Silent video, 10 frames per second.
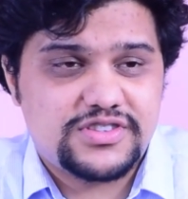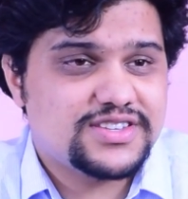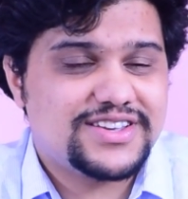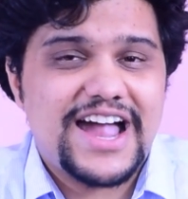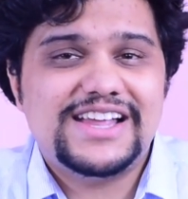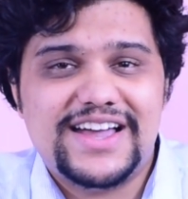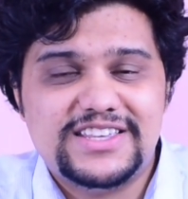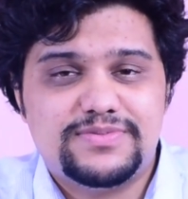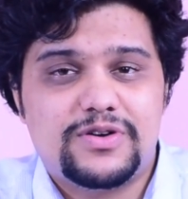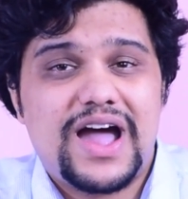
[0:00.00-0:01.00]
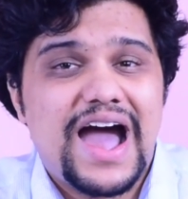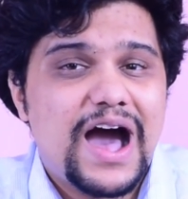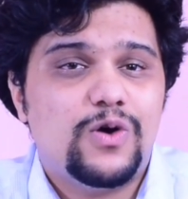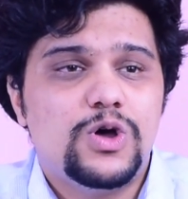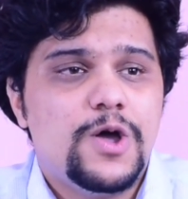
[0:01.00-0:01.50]
There's guidelines about
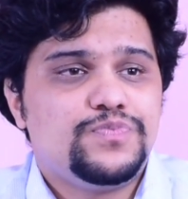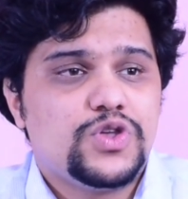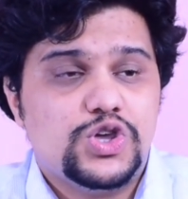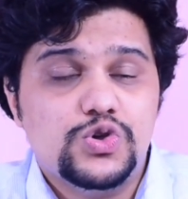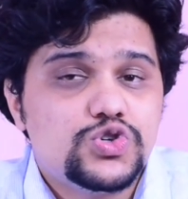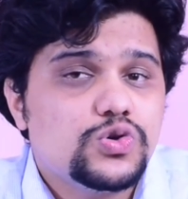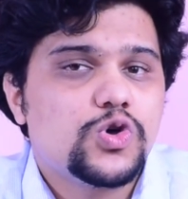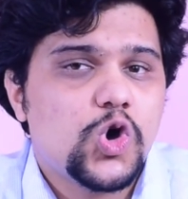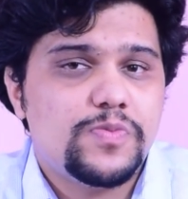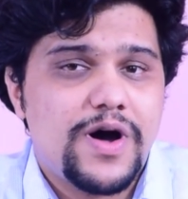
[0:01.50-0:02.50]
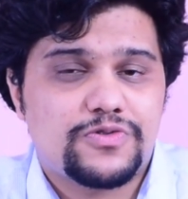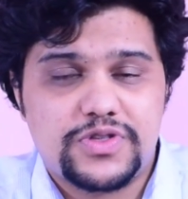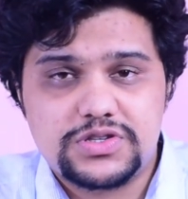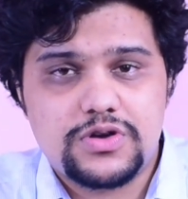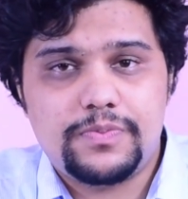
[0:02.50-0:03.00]
how you should go about
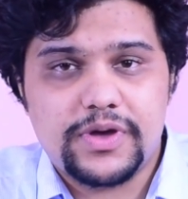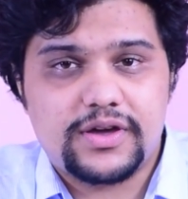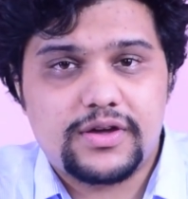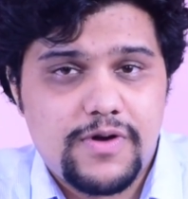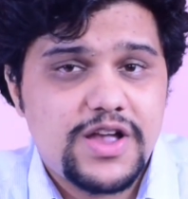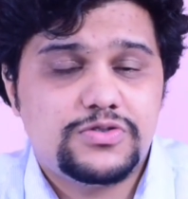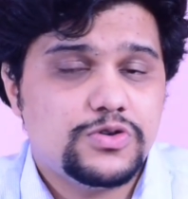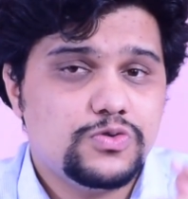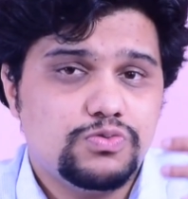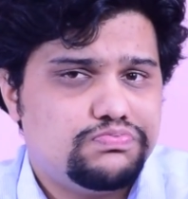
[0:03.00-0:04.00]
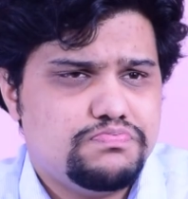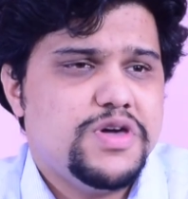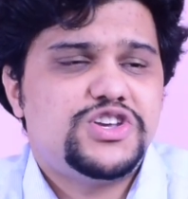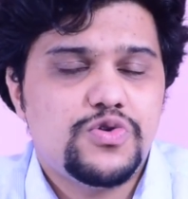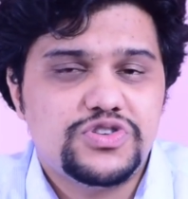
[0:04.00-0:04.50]
this topic. All right, so you
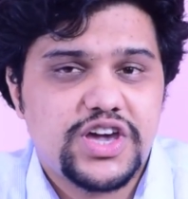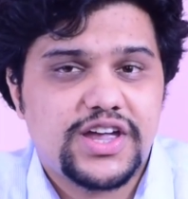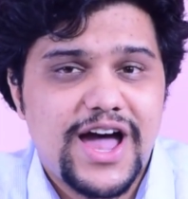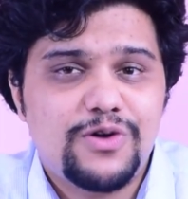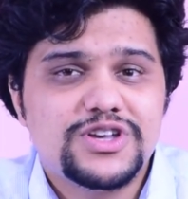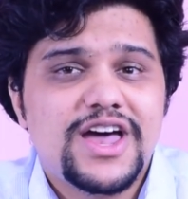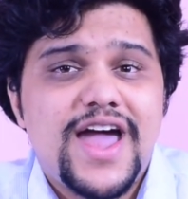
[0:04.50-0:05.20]
make sure you check it out.